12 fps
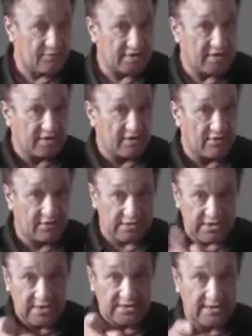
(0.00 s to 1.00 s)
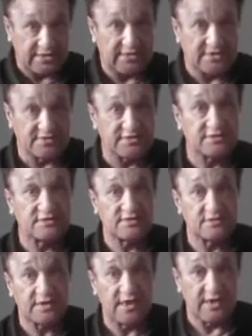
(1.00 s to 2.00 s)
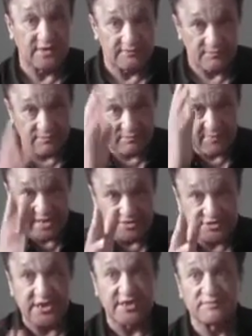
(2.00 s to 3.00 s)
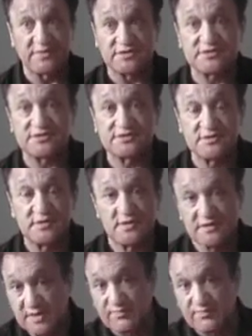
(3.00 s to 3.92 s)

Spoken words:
when I go online like this and make statements. The